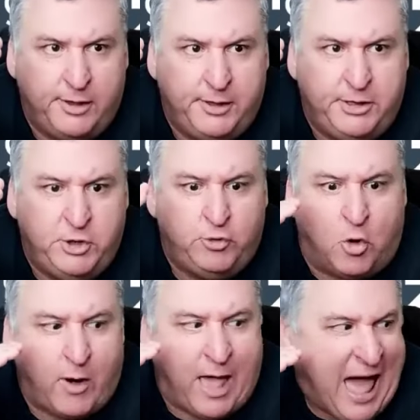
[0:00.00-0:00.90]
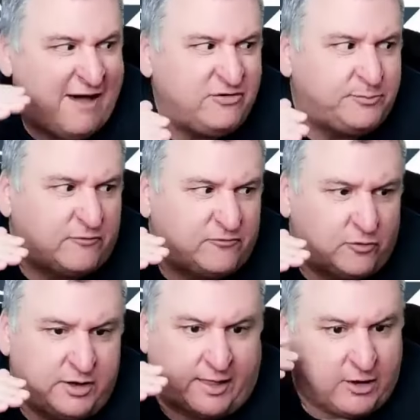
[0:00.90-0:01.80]
you don't have
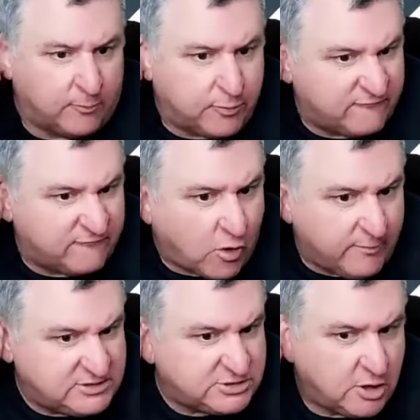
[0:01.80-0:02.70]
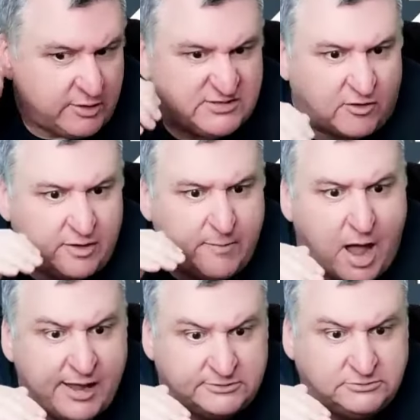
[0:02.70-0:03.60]
your performance zone is very mild.